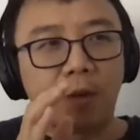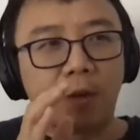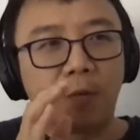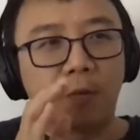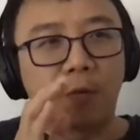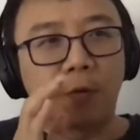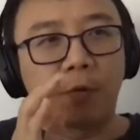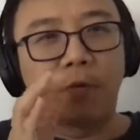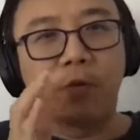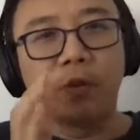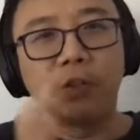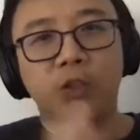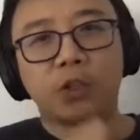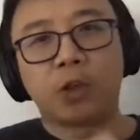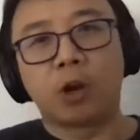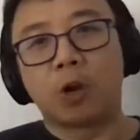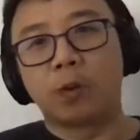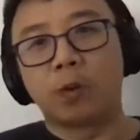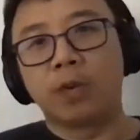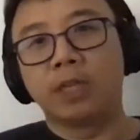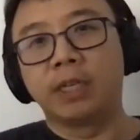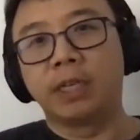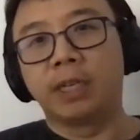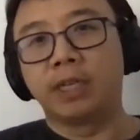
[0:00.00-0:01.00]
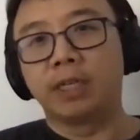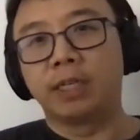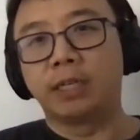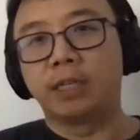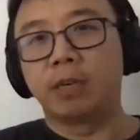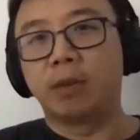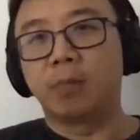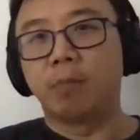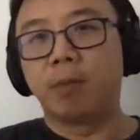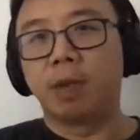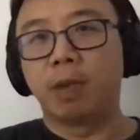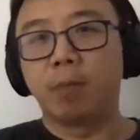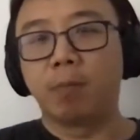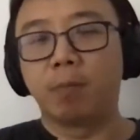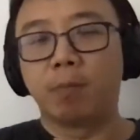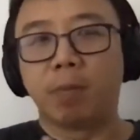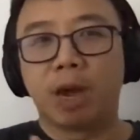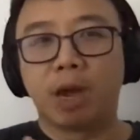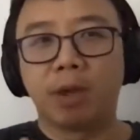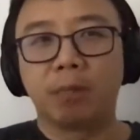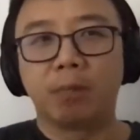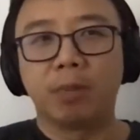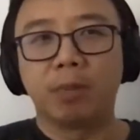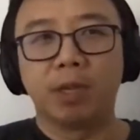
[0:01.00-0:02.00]
for feature oriented,
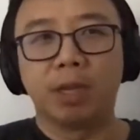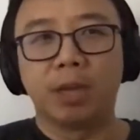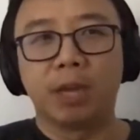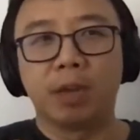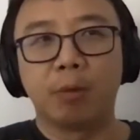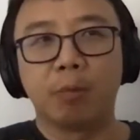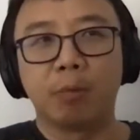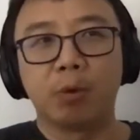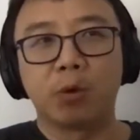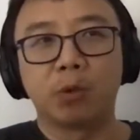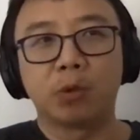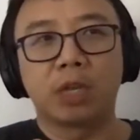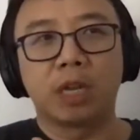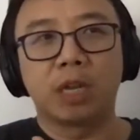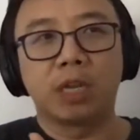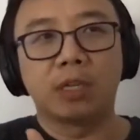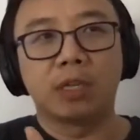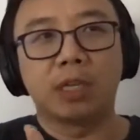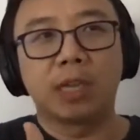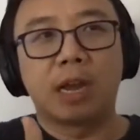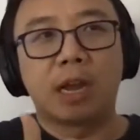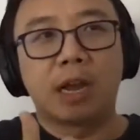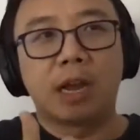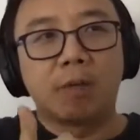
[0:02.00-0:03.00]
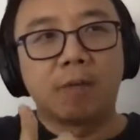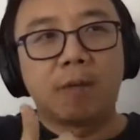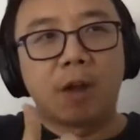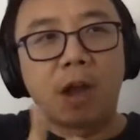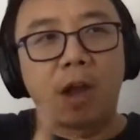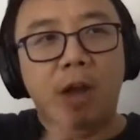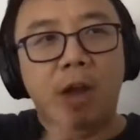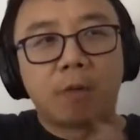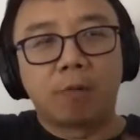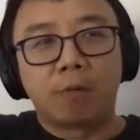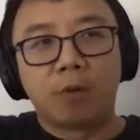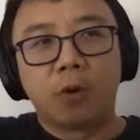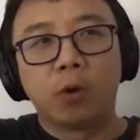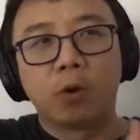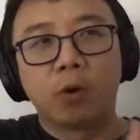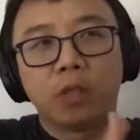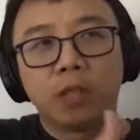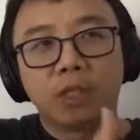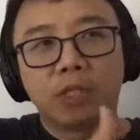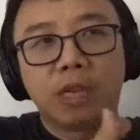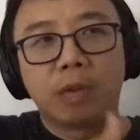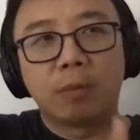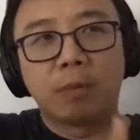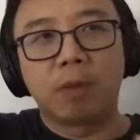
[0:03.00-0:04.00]
might be able to kind of
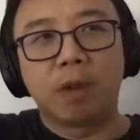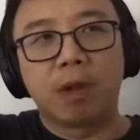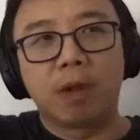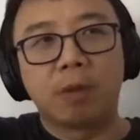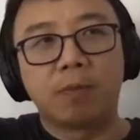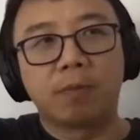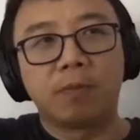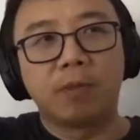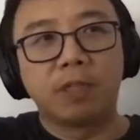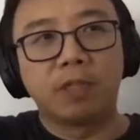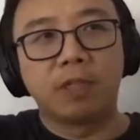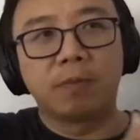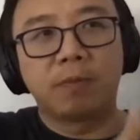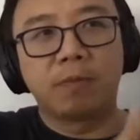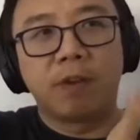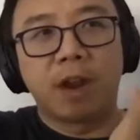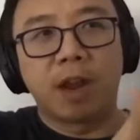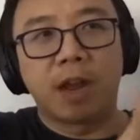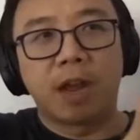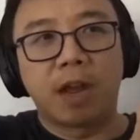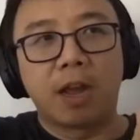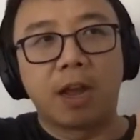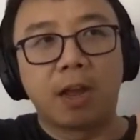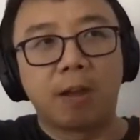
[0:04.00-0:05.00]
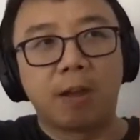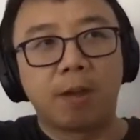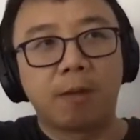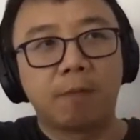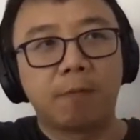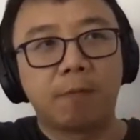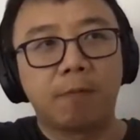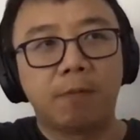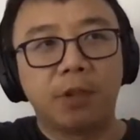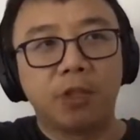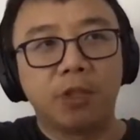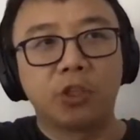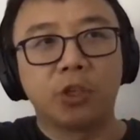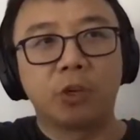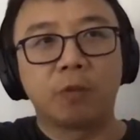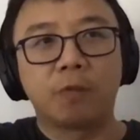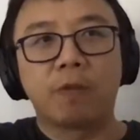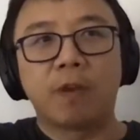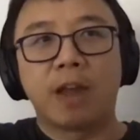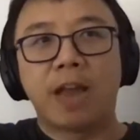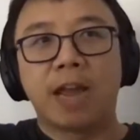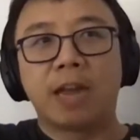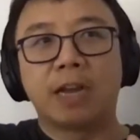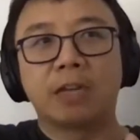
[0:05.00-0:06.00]
offload some of these feature
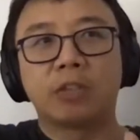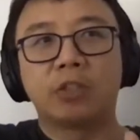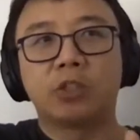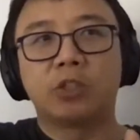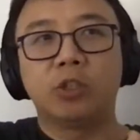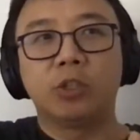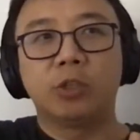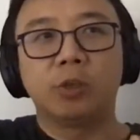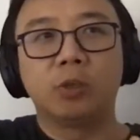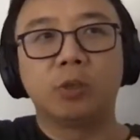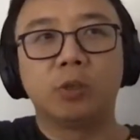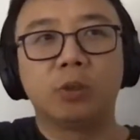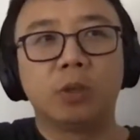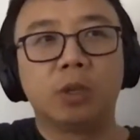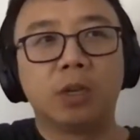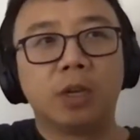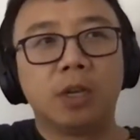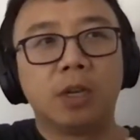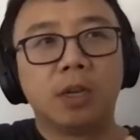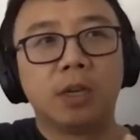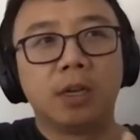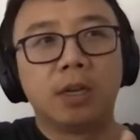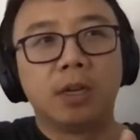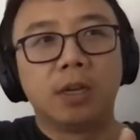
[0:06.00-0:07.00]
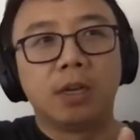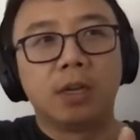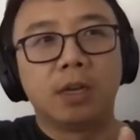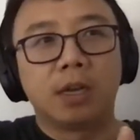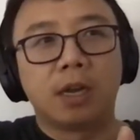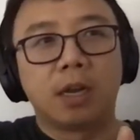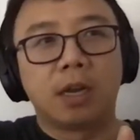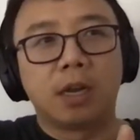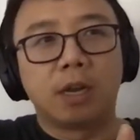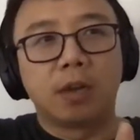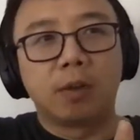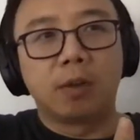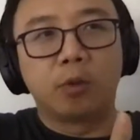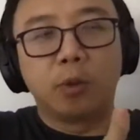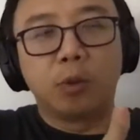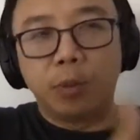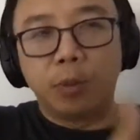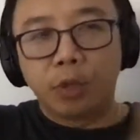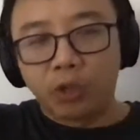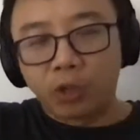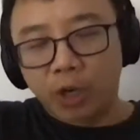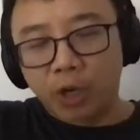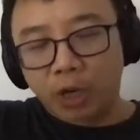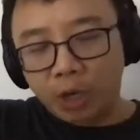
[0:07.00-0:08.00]
flags to be
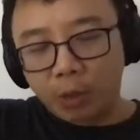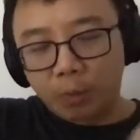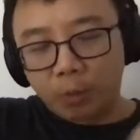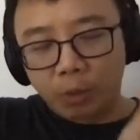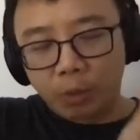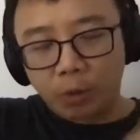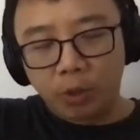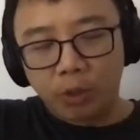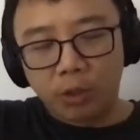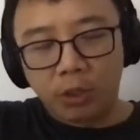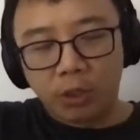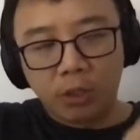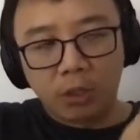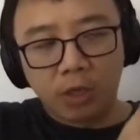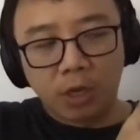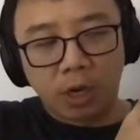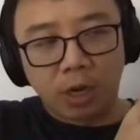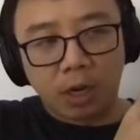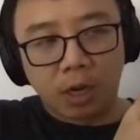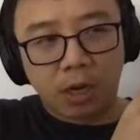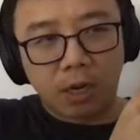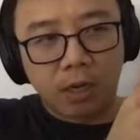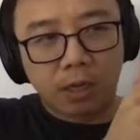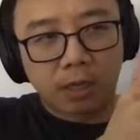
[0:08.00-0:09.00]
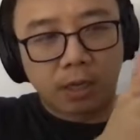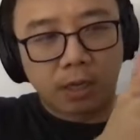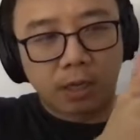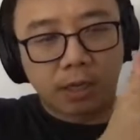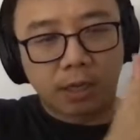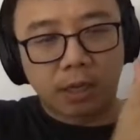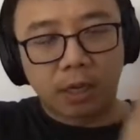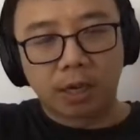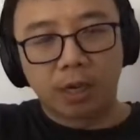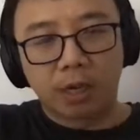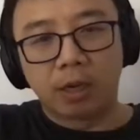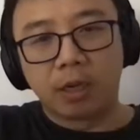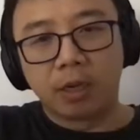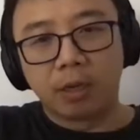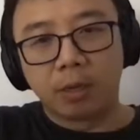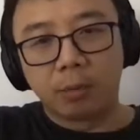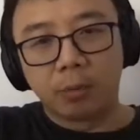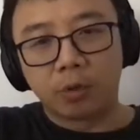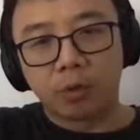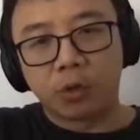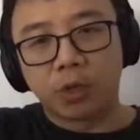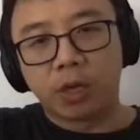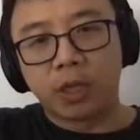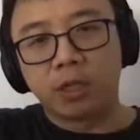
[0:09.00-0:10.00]
shared between like
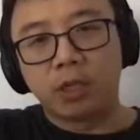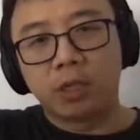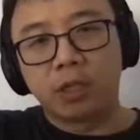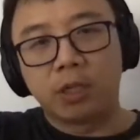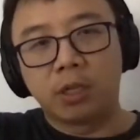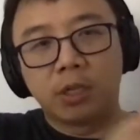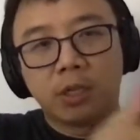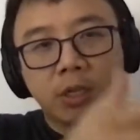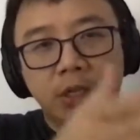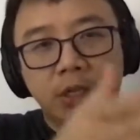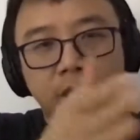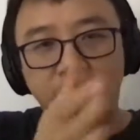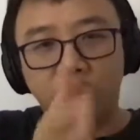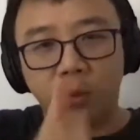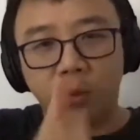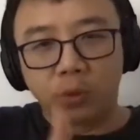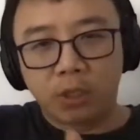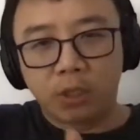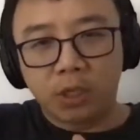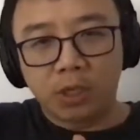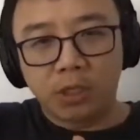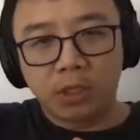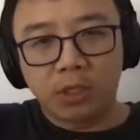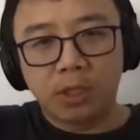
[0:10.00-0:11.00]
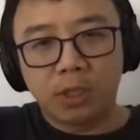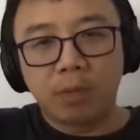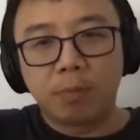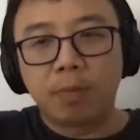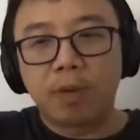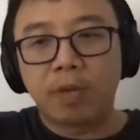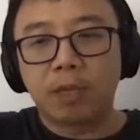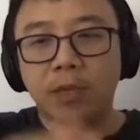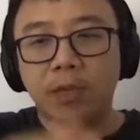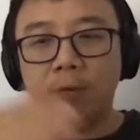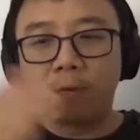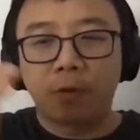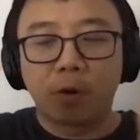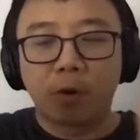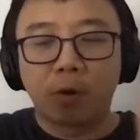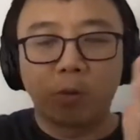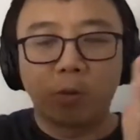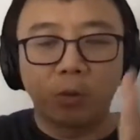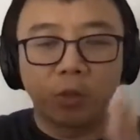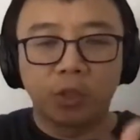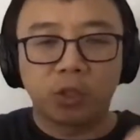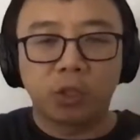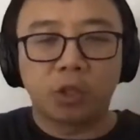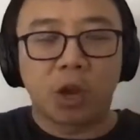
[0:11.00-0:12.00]
administrator and the users. But from
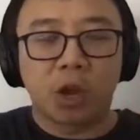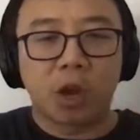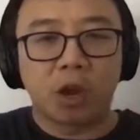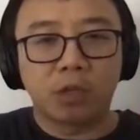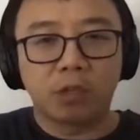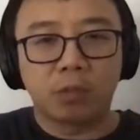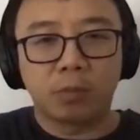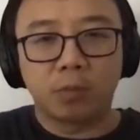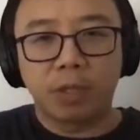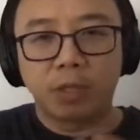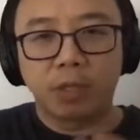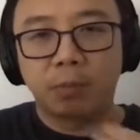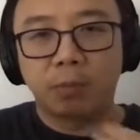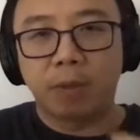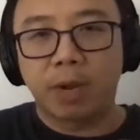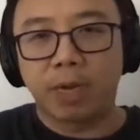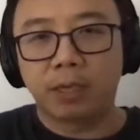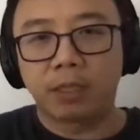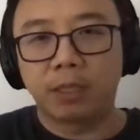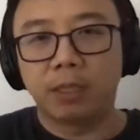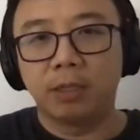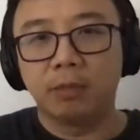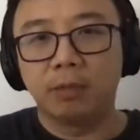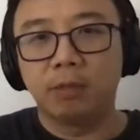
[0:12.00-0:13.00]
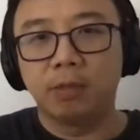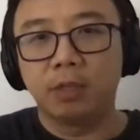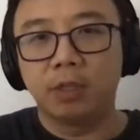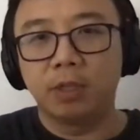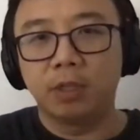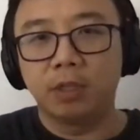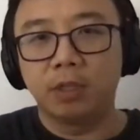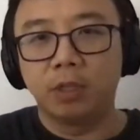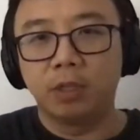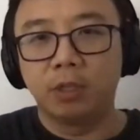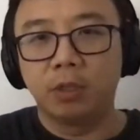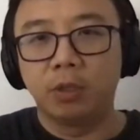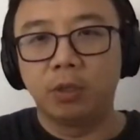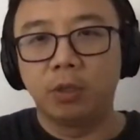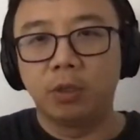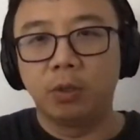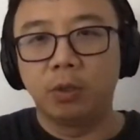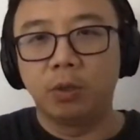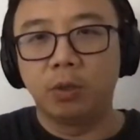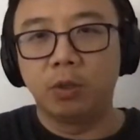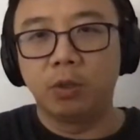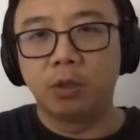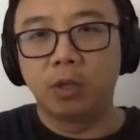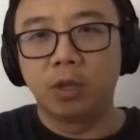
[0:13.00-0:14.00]
resource perspective,
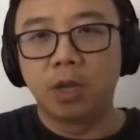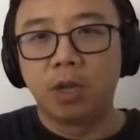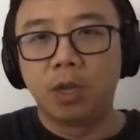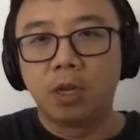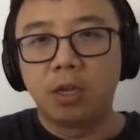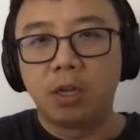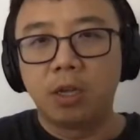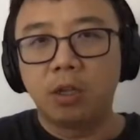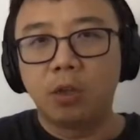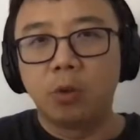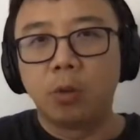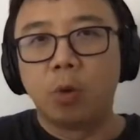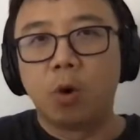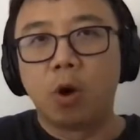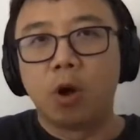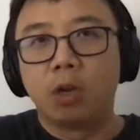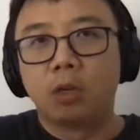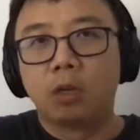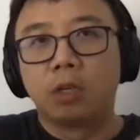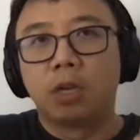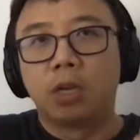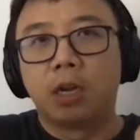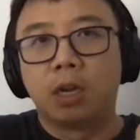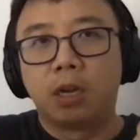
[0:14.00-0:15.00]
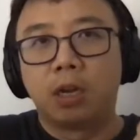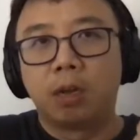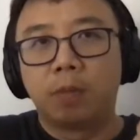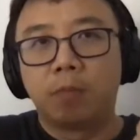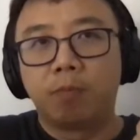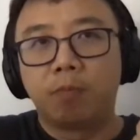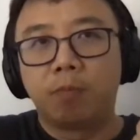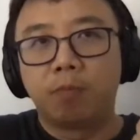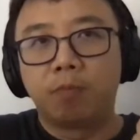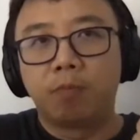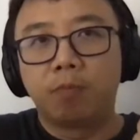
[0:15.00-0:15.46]
you want the